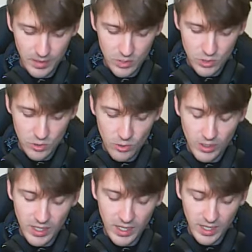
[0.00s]

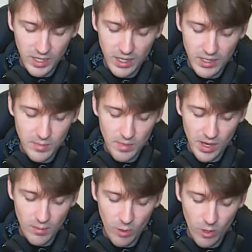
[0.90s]
Truly, he is
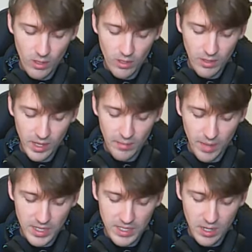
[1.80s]
my rock and
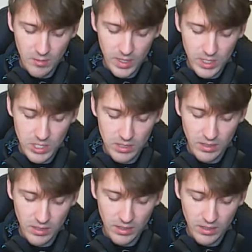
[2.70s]
my salvation.
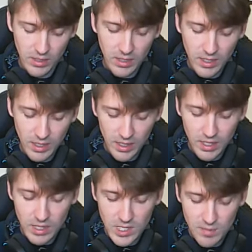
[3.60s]

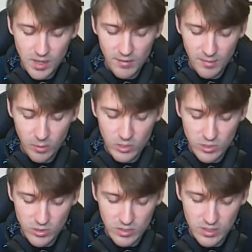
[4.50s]
He is my
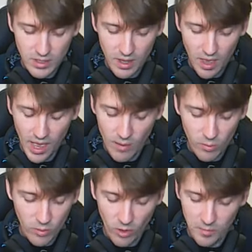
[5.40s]
fortress. I
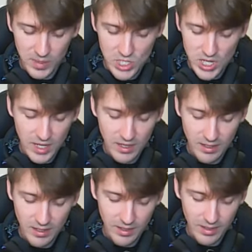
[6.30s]
will not be
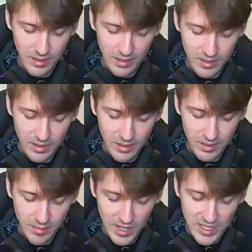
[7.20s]
shaken.
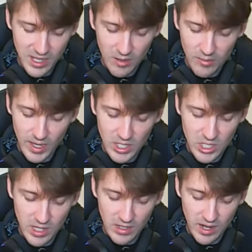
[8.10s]
My
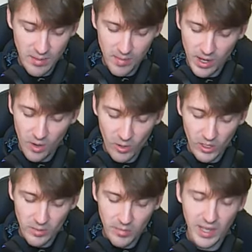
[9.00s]
salvation and my honor
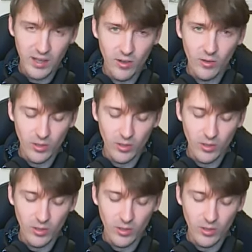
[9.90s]
depend on